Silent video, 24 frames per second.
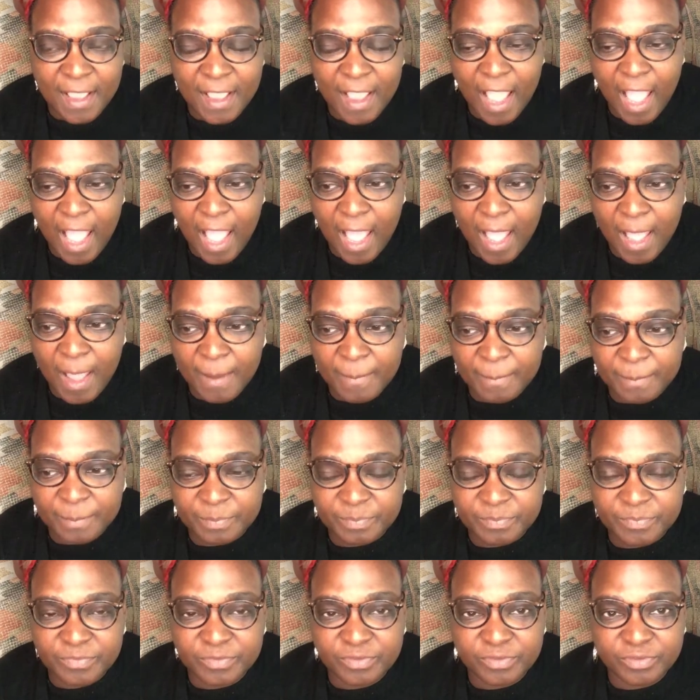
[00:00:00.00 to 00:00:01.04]

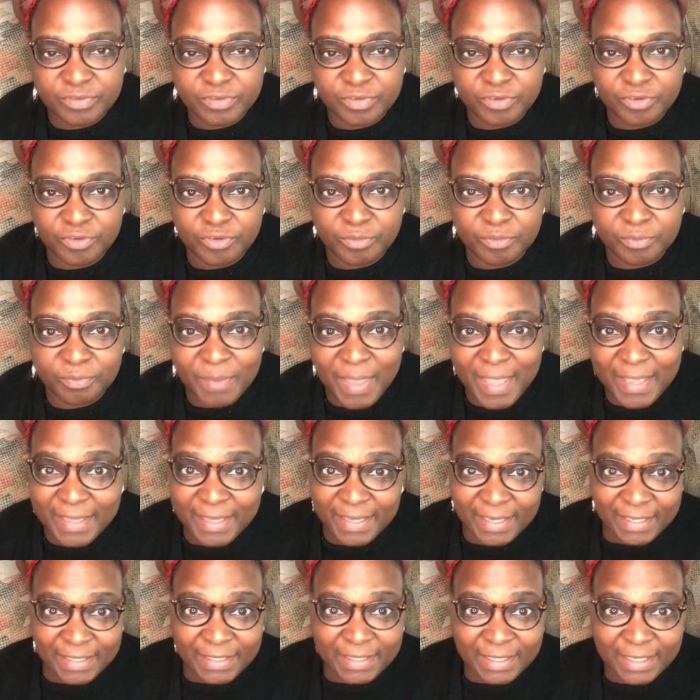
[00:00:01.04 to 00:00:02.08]
to make
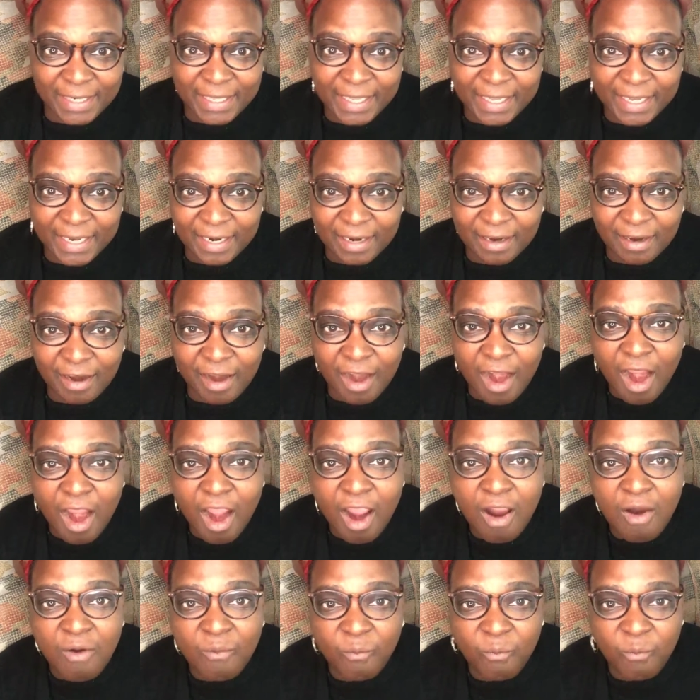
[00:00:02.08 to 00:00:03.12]
it clear
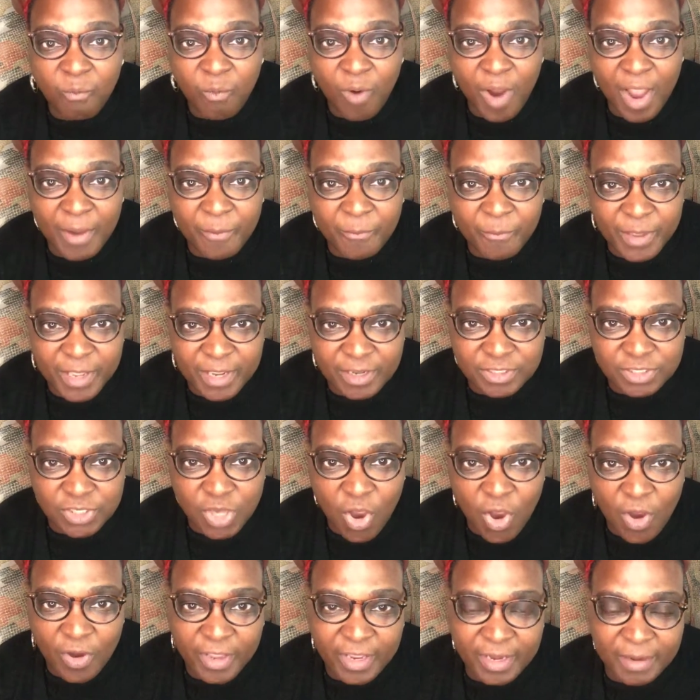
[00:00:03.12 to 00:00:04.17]
what we are
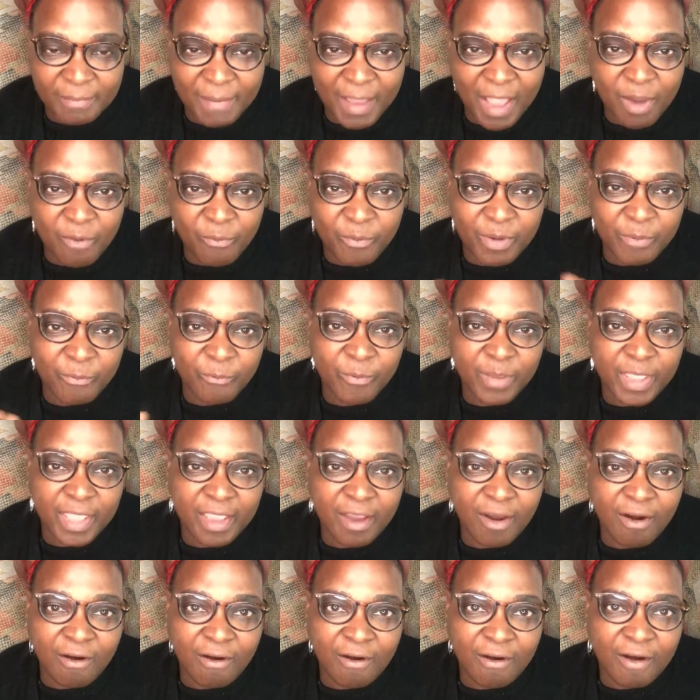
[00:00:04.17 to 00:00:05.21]
talking about when we
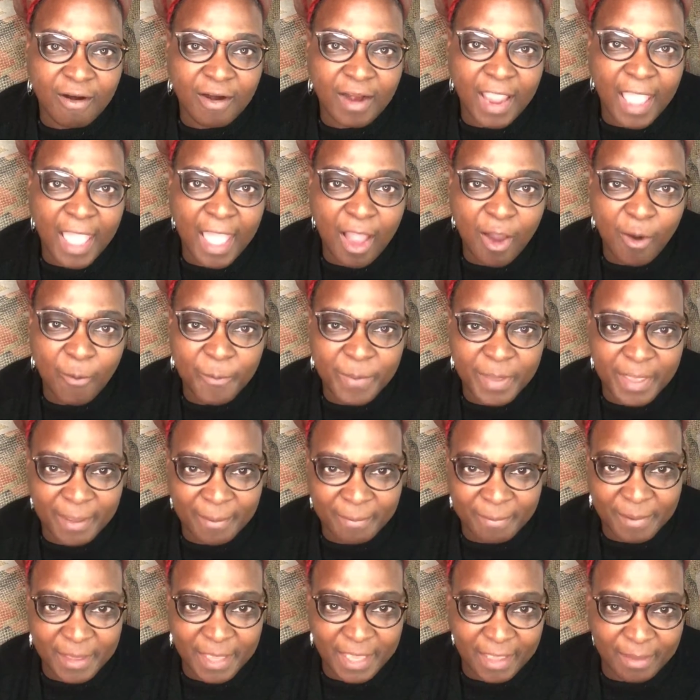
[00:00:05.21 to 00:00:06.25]
are
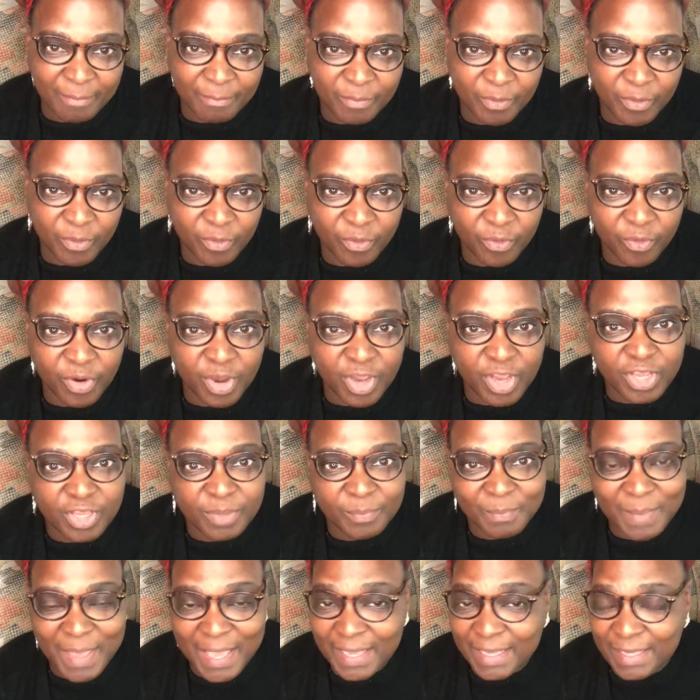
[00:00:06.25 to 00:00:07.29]
helping people
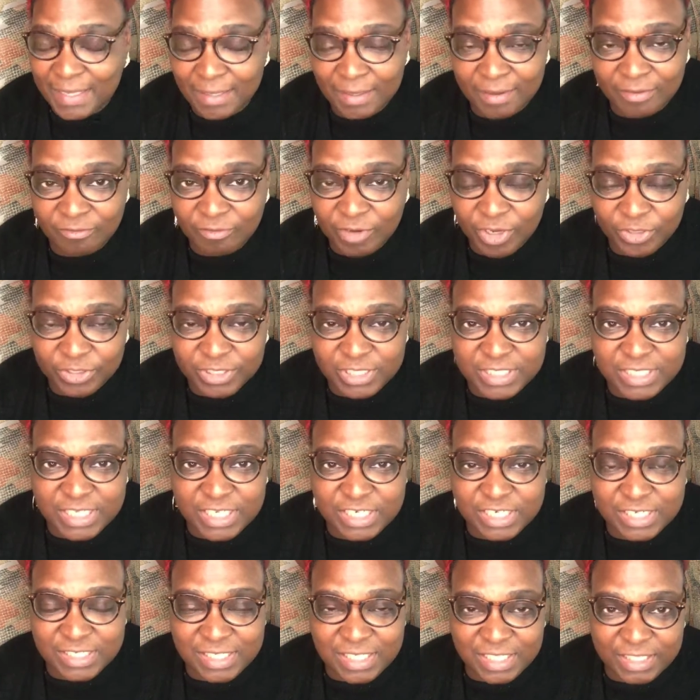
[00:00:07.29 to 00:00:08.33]
make real
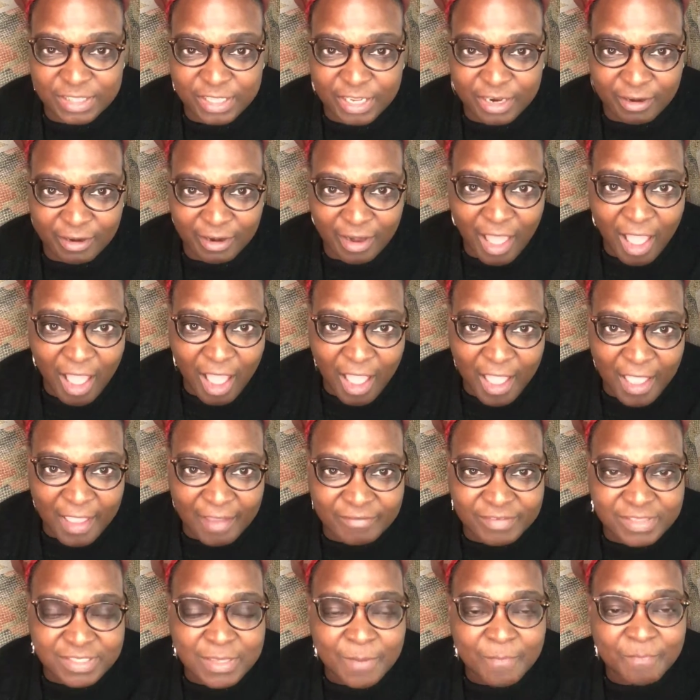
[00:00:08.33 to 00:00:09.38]
decisions in their
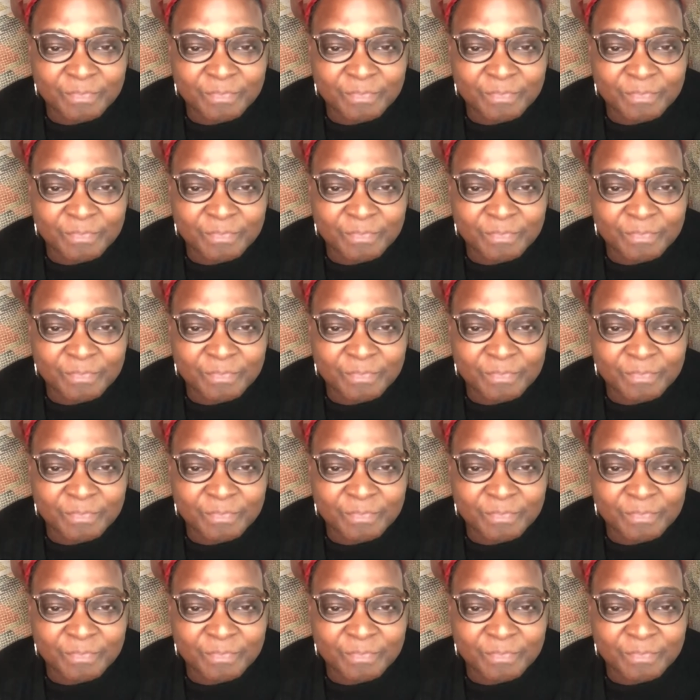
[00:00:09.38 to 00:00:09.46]
lives.